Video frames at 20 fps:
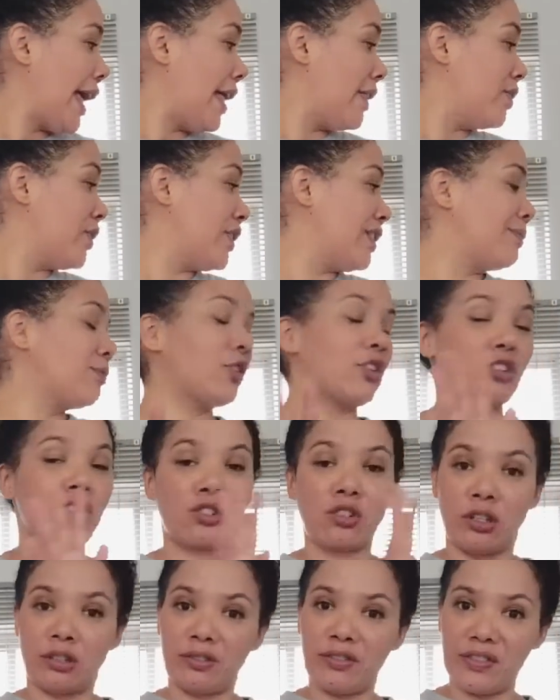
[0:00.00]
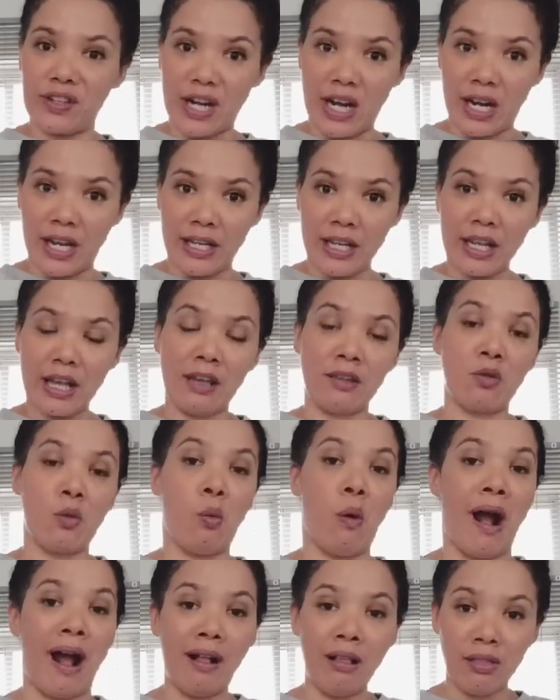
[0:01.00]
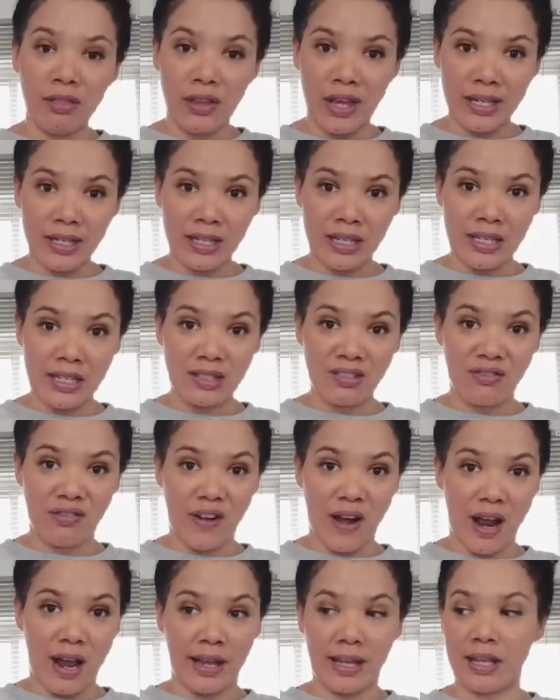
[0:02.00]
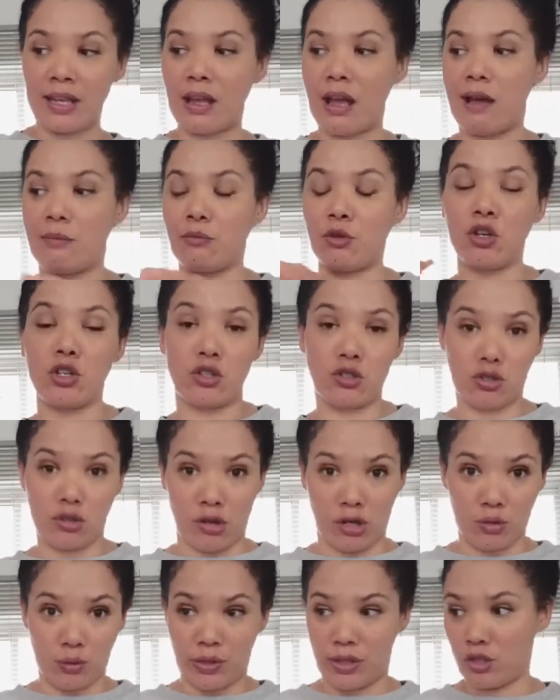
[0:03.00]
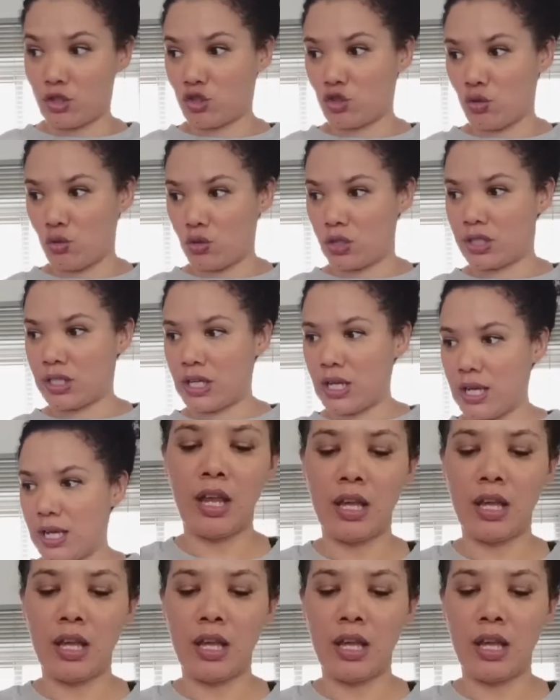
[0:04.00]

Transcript: and then I'm going to start frying, and while that is frying, I'm going to start with the sauce.